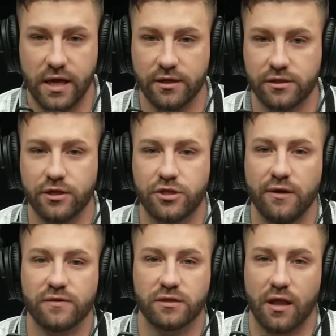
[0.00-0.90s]
Kansas City
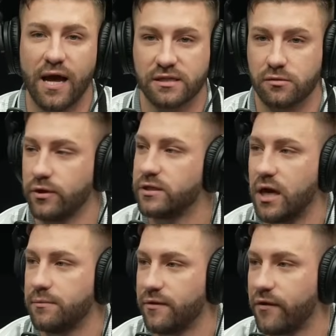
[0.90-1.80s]
Chiefs, and the last 3
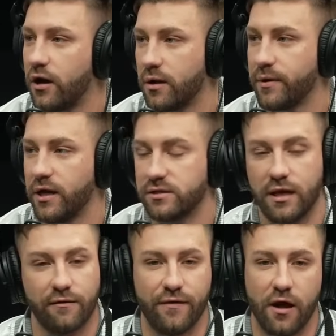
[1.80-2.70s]
times they've gone up against
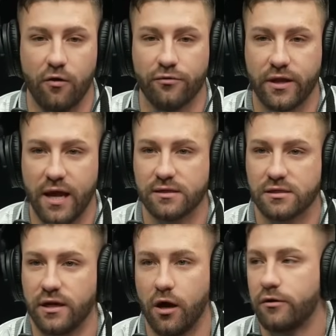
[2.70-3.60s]
have held Kansas
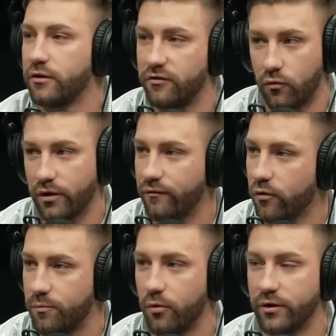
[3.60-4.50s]
City underneath
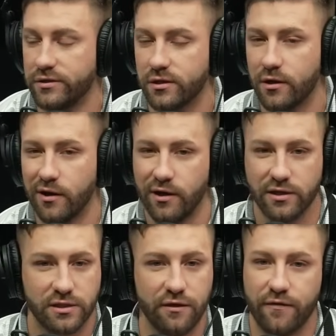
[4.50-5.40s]
24 points.
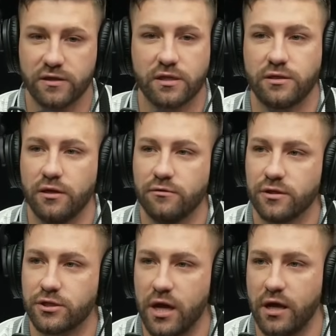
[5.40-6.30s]
His defense continues
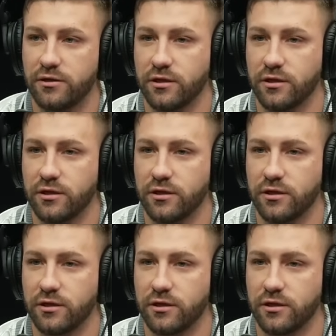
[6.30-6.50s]
to change.